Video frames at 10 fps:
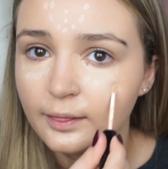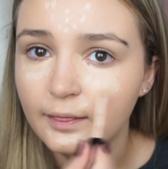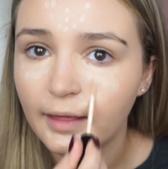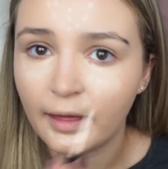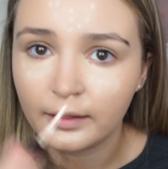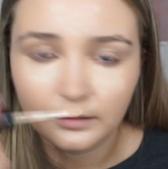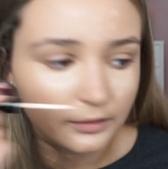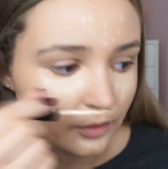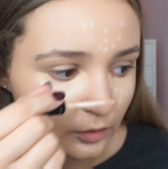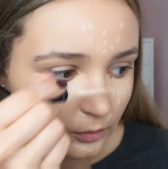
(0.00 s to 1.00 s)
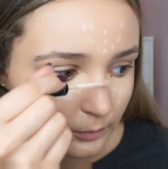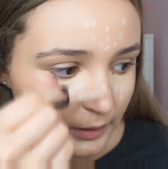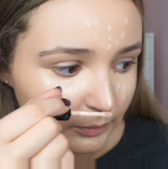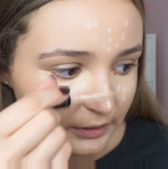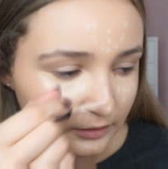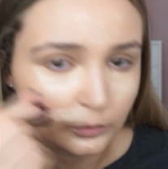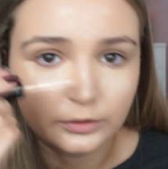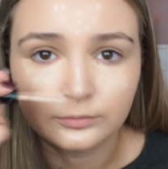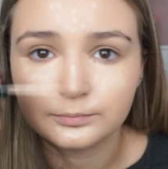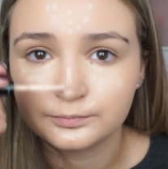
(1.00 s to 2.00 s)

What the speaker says: than the Maybelline one.